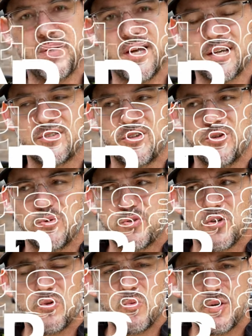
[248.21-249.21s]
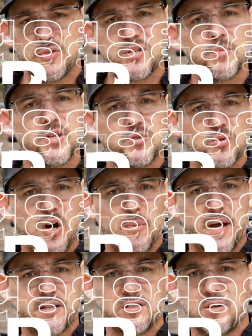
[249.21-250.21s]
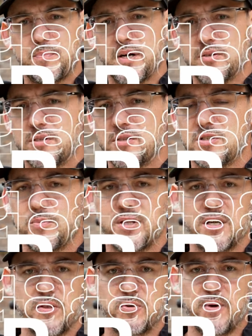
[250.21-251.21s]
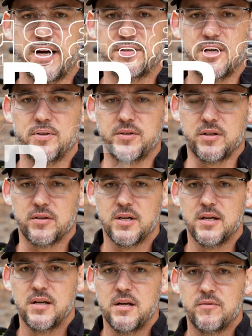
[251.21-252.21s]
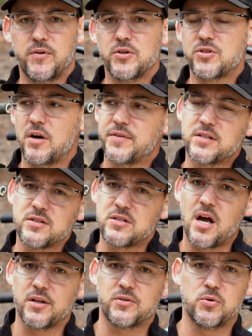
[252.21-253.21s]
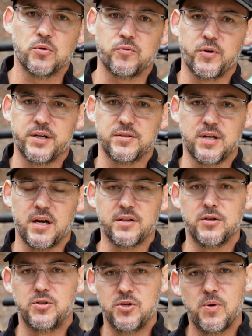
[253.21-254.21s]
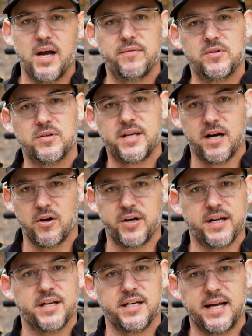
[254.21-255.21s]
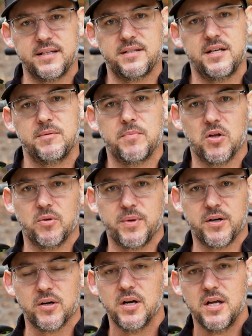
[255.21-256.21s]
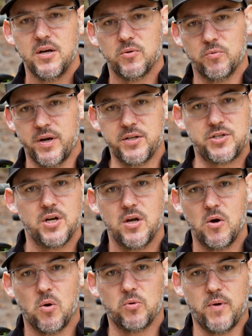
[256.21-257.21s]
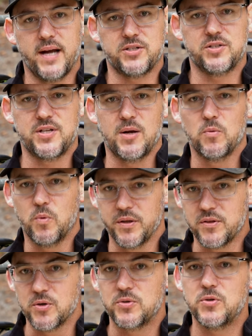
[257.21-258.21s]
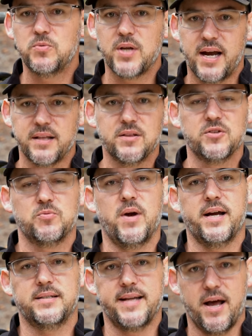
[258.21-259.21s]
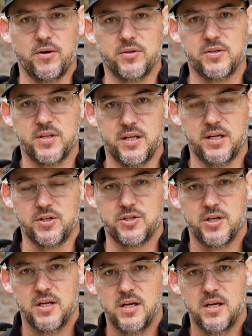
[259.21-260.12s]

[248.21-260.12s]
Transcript: EX2. So what are some of the drawbacks in comparison to some of the other racks out there? First off, this is not a tool-free design. You do have to carry a 19 millimeter wrench or ratchet set with you to tighten this rack down onto the hitch.